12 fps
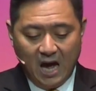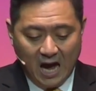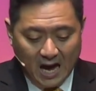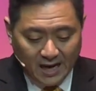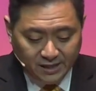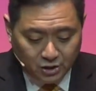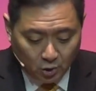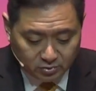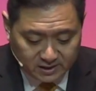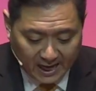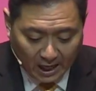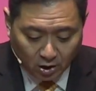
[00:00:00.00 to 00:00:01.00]
I
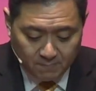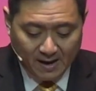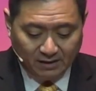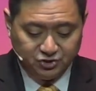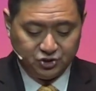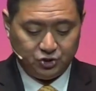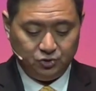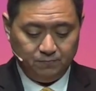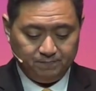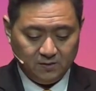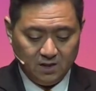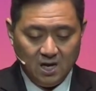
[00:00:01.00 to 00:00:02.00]
don't care about
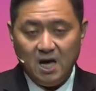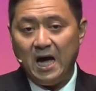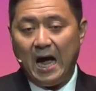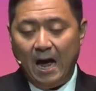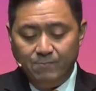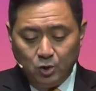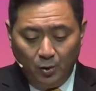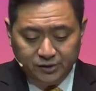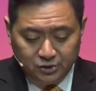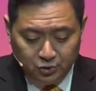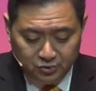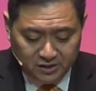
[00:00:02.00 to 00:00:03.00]
you. I'm
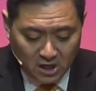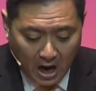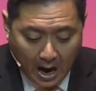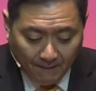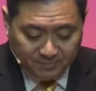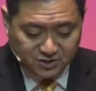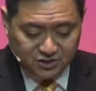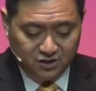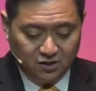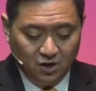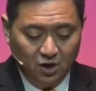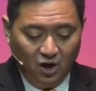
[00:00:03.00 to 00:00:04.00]
going to do the
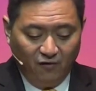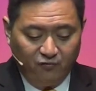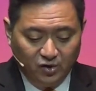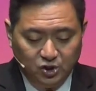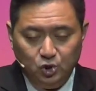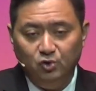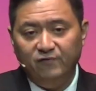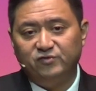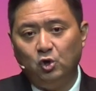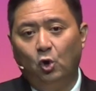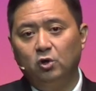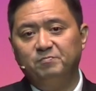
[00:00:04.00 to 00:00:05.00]
opposite of what you
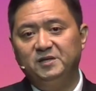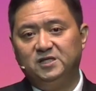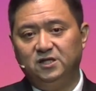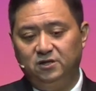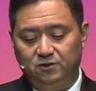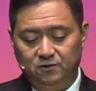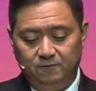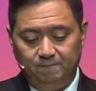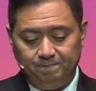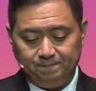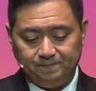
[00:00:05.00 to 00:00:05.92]
have told me to do.